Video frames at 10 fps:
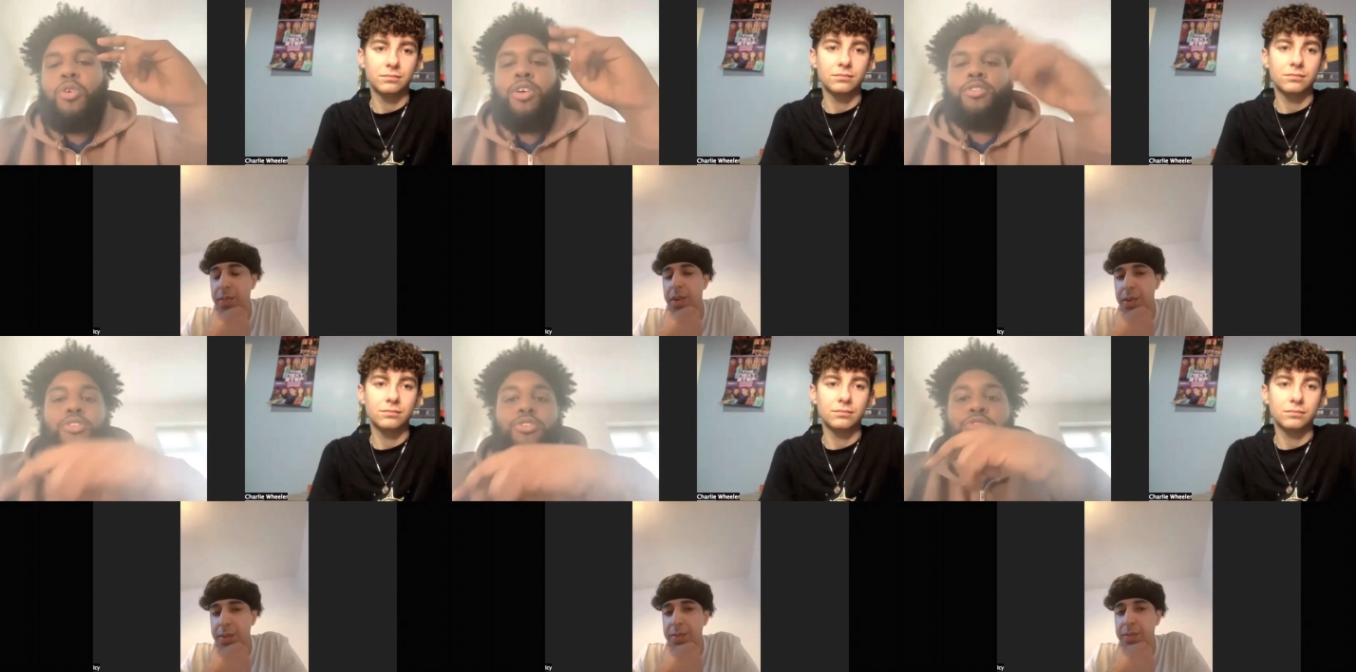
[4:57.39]
Speaker 1: onto
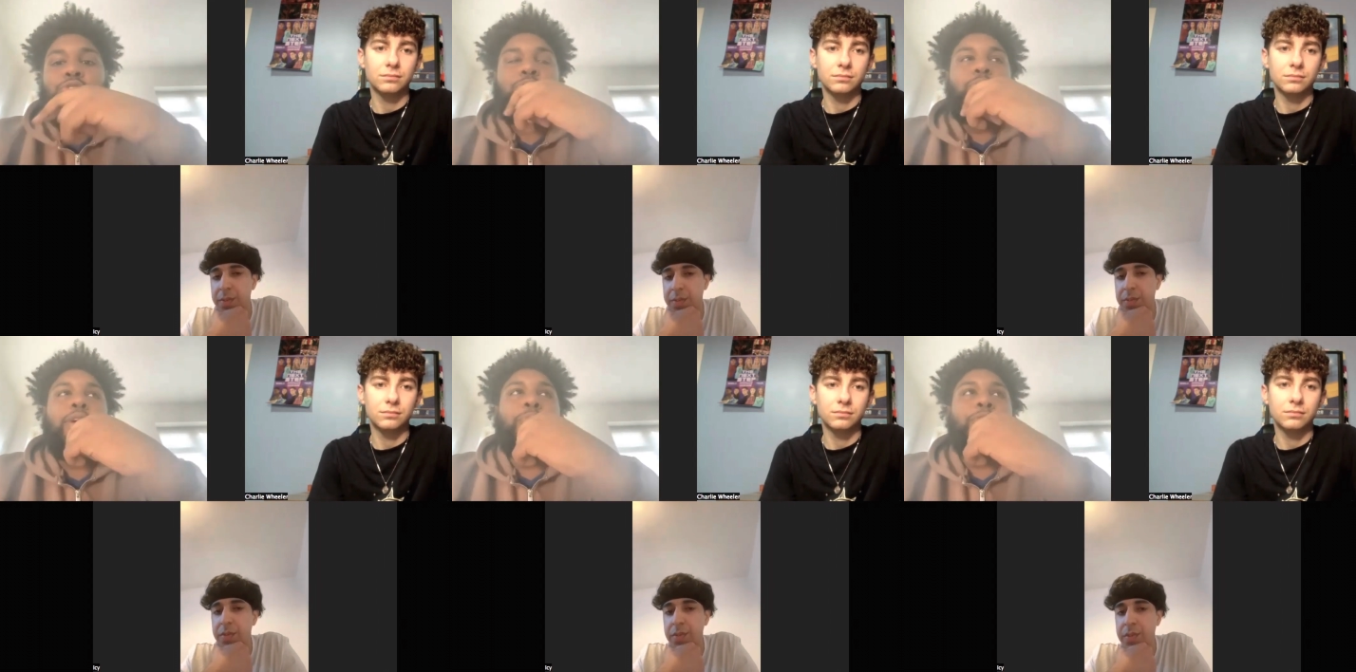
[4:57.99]
YouTube where
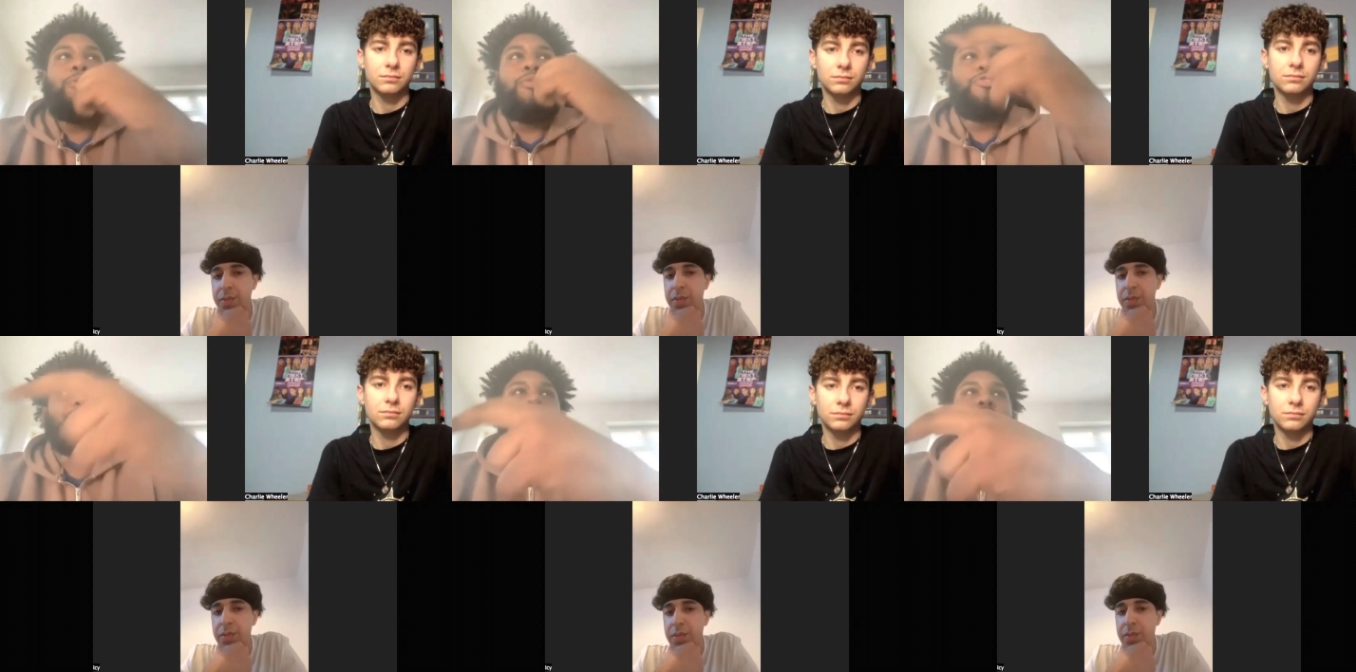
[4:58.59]
we were
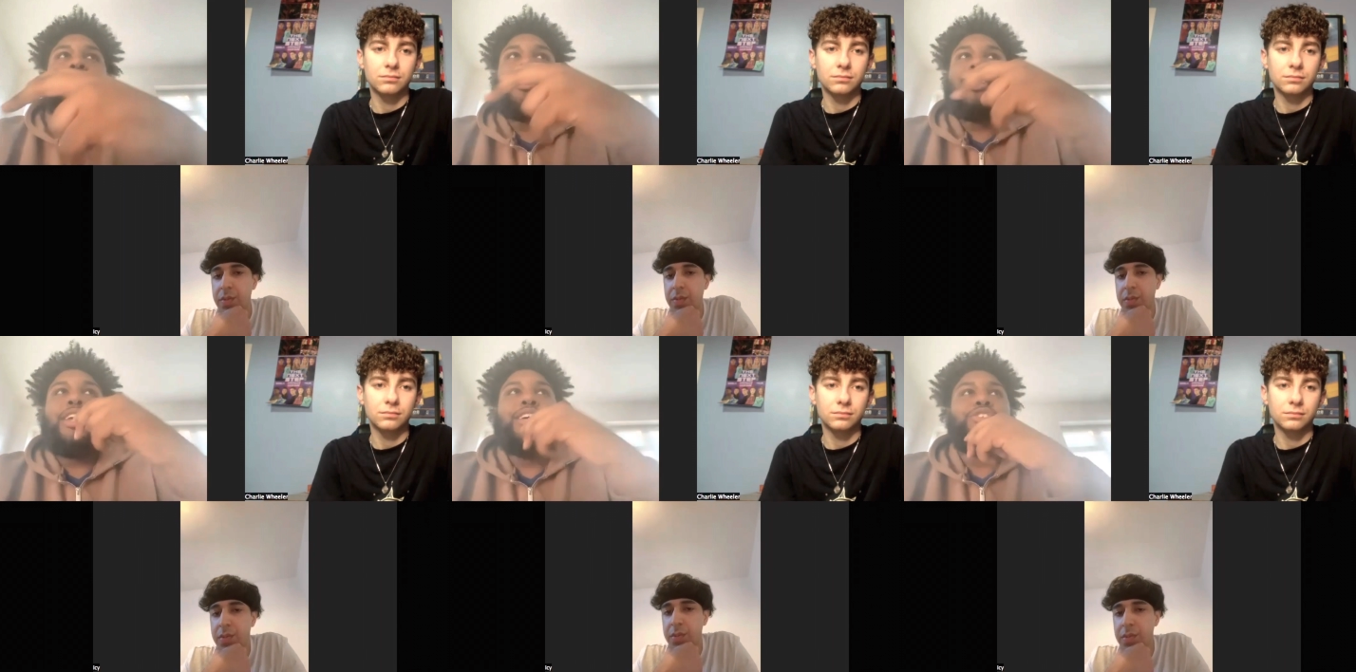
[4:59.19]
freestyling and
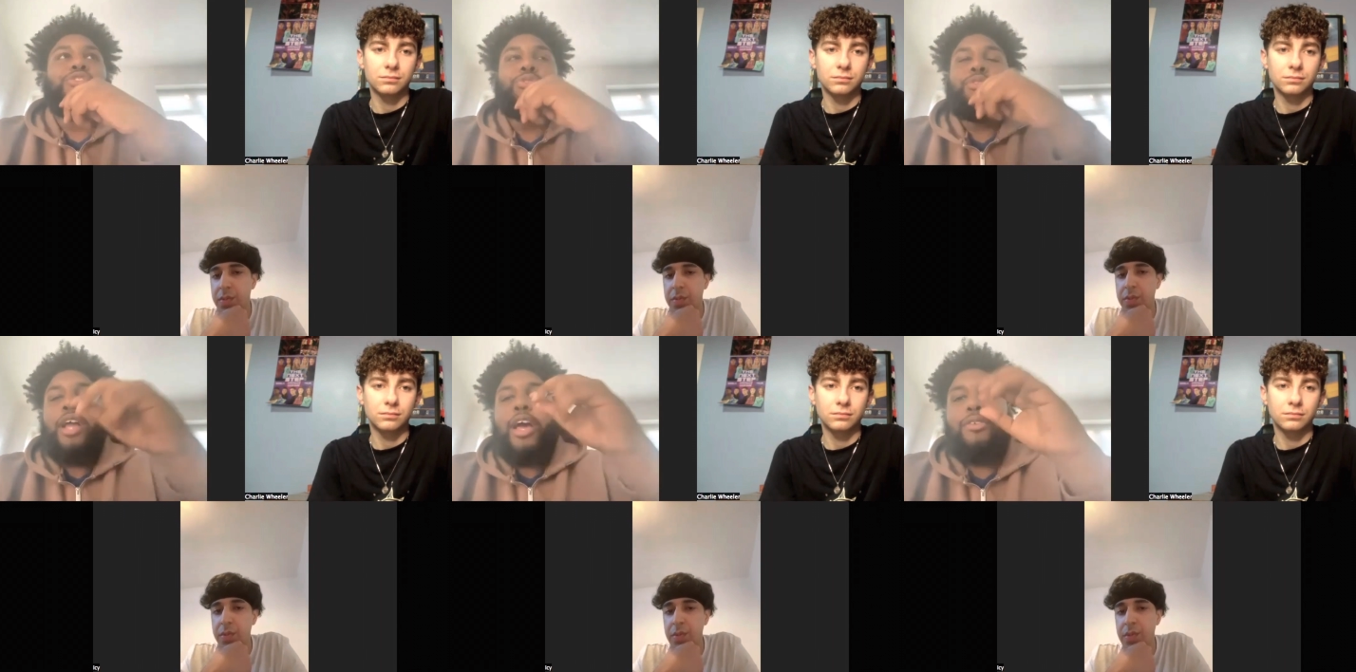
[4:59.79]
actually doing
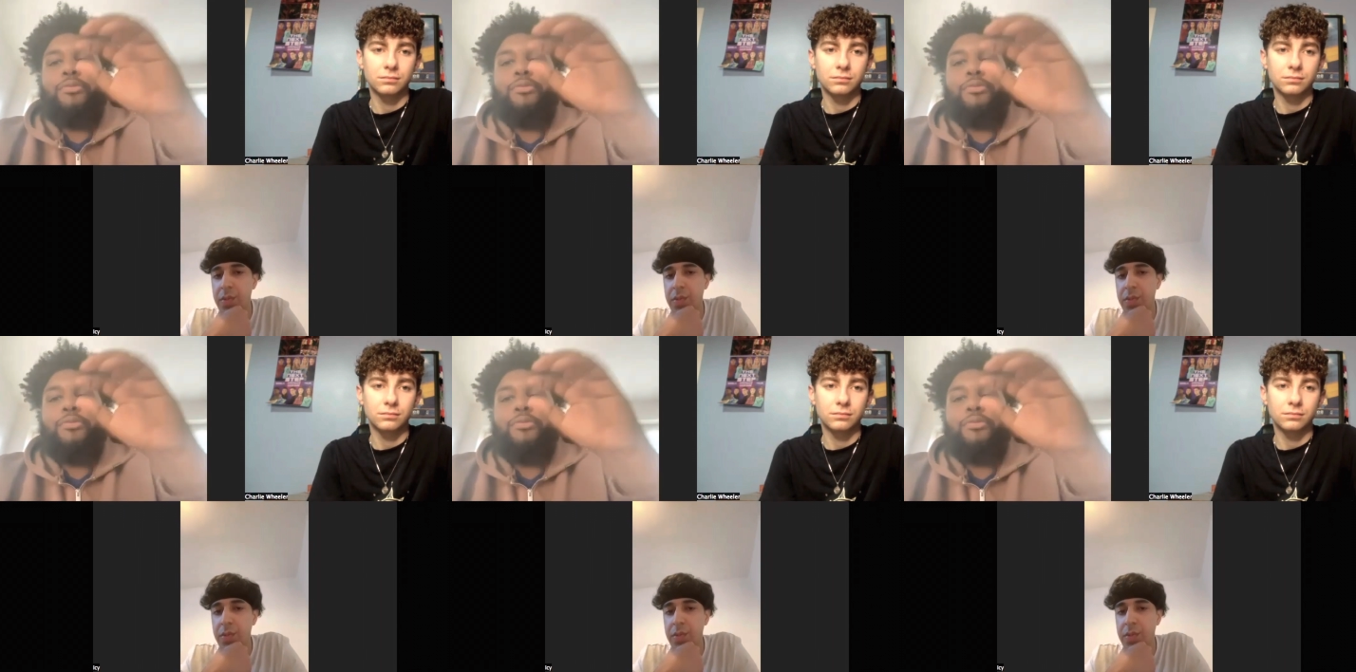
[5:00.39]
like